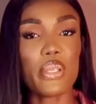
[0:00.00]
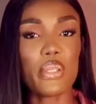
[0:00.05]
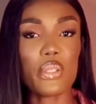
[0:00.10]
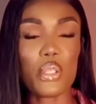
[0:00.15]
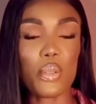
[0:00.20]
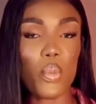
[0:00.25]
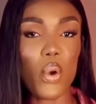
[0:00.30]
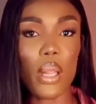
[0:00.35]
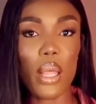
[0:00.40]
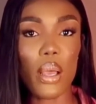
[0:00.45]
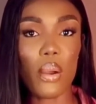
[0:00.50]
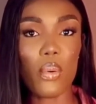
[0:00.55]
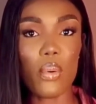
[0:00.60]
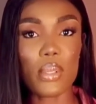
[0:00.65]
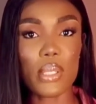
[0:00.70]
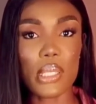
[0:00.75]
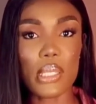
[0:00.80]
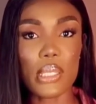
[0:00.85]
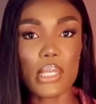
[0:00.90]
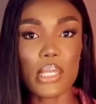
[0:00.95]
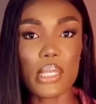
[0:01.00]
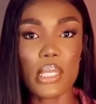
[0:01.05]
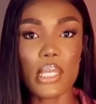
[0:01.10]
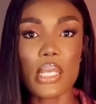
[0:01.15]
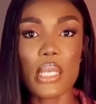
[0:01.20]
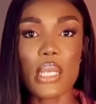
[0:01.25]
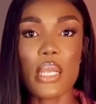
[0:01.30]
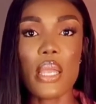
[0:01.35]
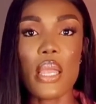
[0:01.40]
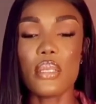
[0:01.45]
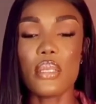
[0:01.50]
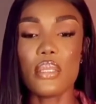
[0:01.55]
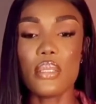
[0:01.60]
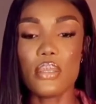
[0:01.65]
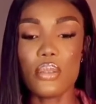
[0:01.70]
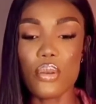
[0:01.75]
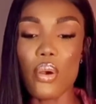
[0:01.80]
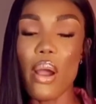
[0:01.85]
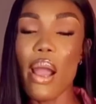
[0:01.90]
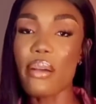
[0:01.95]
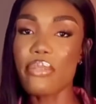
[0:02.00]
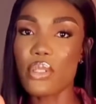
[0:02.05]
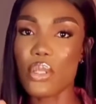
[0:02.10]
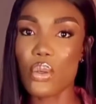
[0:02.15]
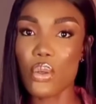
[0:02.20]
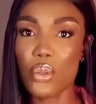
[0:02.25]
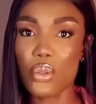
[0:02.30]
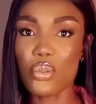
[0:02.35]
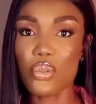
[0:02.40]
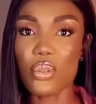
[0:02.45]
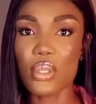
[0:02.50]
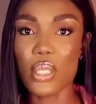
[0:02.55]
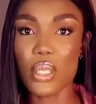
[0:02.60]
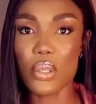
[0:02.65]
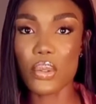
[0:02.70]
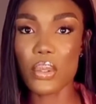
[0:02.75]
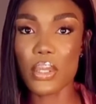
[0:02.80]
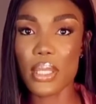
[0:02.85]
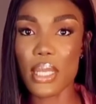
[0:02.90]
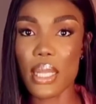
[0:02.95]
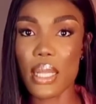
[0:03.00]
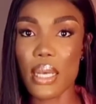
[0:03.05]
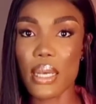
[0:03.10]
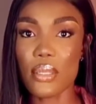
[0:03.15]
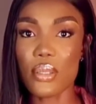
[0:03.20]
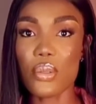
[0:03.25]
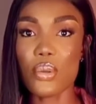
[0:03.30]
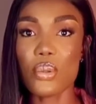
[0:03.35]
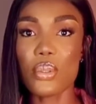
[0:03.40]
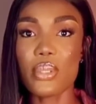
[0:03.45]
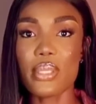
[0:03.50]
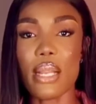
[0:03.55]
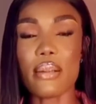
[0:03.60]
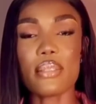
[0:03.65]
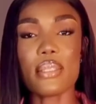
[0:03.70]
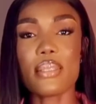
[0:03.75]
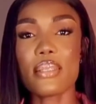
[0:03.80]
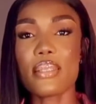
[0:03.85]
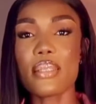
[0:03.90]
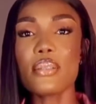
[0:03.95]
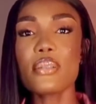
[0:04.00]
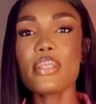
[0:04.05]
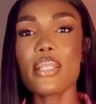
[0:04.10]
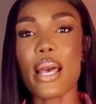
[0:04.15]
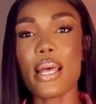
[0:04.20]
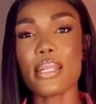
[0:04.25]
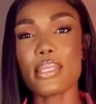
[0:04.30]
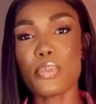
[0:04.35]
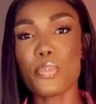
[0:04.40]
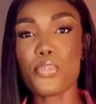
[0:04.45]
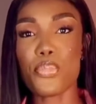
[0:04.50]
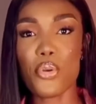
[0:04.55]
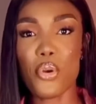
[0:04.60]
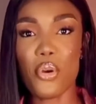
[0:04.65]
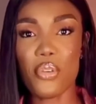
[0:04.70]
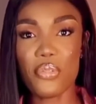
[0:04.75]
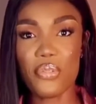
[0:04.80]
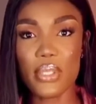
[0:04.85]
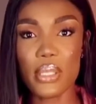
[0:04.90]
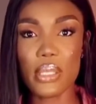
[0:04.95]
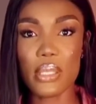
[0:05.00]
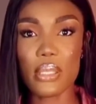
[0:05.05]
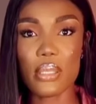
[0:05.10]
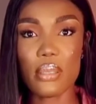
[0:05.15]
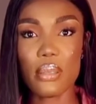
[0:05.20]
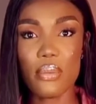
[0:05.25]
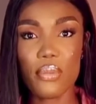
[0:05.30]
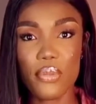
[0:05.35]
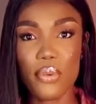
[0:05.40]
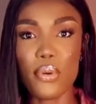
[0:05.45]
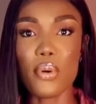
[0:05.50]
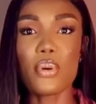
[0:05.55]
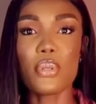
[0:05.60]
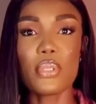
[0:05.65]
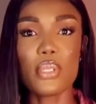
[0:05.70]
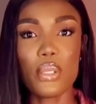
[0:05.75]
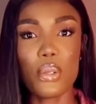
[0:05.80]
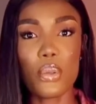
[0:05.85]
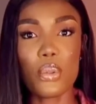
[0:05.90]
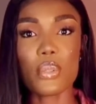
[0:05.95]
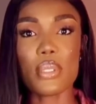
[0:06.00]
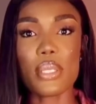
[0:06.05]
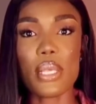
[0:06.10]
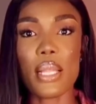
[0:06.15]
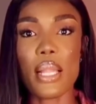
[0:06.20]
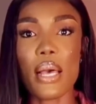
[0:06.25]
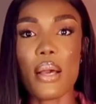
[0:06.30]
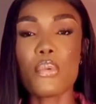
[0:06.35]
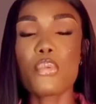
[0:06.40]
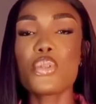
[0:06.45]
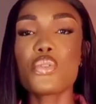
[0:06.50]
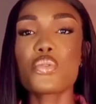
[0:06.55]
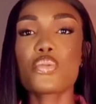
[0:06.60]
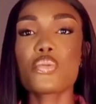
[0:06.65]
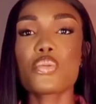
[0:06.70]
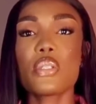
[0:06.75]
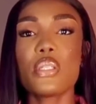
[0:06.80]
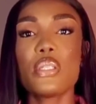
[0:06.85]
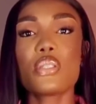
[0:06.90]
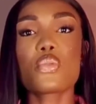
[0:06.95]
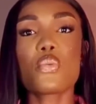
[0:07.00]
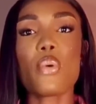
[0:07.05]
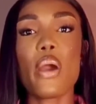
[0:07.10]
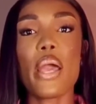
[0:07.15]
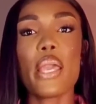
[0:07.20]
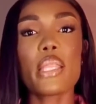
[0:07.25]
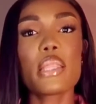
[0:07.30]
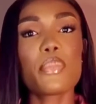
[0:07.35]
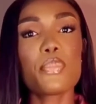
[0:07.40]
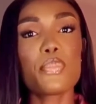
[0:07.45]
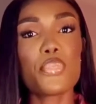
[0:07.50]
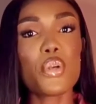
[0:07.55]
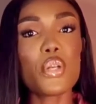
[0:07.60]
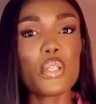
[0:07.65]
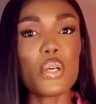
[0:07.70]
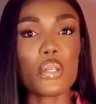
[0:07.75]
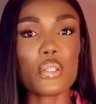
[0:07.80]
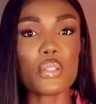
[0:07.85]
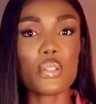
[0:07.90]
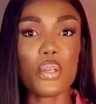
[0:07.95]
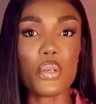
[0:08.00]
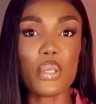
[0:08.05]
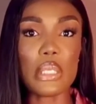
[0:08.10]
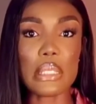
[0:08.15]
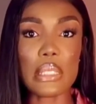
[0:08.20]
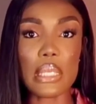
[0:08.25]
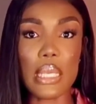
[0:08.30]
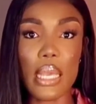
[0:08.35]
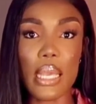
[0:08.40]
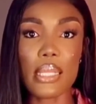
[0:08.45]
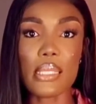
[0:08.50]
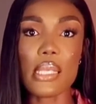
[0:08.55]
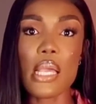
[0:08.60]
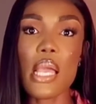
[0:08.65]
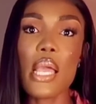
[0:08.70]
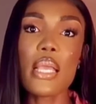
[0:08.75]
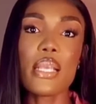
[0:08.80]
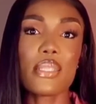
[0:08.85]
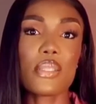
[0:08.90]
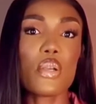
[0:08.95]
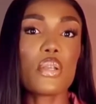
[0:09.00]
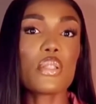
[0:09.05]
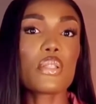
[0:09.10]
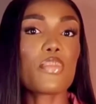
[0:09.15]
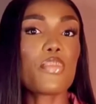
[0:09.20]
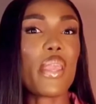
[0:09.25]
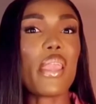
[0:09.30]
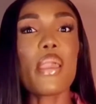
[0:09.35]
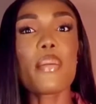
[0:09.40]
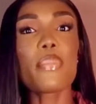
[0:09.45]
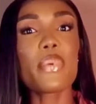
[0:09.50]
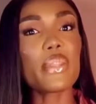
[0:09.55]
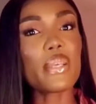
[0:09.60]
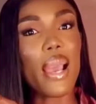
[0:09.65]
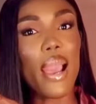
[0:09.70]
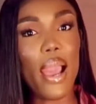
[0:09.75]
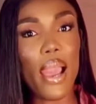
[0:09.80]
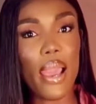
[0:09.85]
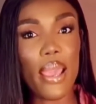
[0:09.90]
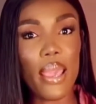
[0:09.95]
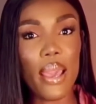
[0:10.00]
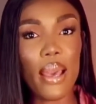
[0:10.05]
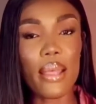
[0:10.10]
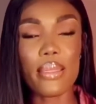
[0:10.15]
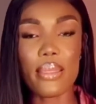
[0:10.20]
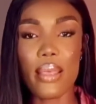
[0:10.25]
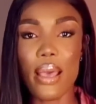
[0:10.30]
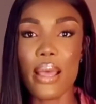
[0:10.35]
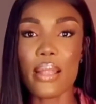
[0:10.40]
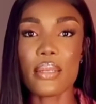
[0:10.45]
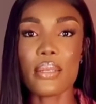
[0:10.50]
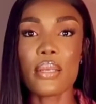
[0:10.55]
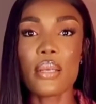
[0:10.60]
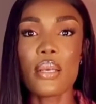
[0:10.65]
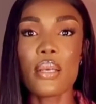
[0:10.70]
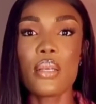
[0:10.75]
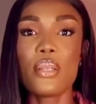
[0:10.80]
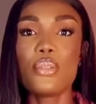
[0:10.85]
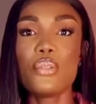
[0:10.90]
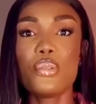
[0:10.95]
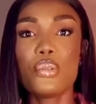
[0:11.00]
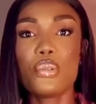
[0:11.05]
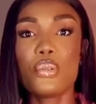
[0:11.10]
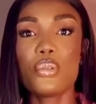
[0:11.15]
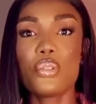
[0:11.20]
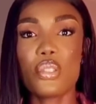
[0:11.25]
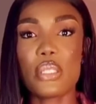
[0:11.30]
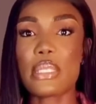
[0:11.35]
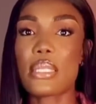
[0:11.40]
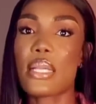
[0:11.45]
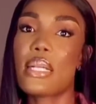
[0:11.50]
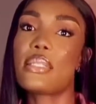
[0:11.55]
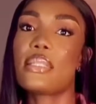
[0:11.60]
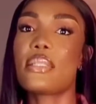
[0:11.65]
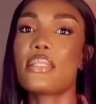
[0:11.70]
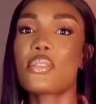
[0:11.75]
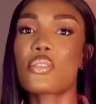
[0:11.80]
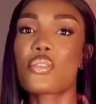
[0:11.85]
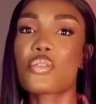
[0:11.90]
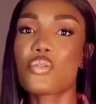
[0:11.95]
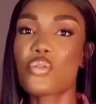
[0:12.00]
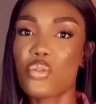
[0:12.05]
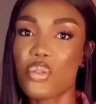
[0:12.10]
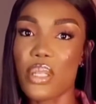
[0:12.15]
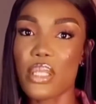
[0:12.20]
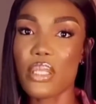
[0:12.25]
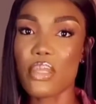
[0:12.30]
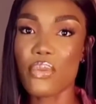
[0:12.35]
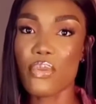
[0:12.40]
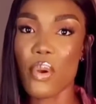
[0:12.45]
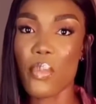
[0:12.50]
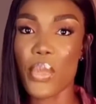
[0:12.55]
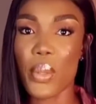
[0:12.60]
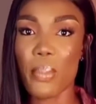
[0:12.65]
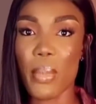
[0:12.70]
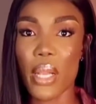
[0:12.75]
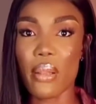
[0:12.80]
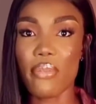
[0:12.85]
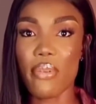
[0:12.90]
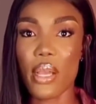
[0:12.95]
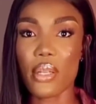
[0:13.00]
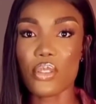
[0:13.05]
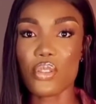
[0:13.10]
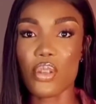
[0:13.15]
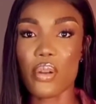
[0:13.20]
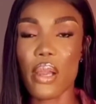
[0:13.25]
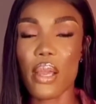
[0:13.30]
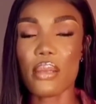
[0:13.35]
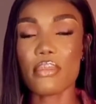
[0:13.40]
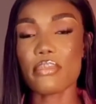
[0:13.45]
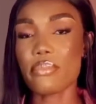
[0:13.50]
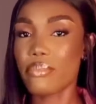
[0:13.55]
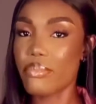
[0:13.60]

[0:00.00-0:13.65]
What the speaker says: in smaller quantity, you have to go through the wholesaler. So there is still that profit for the wholesaler, which is why the product you're going to get is going to be a bit higher than you just getting it straight from the manufacturer,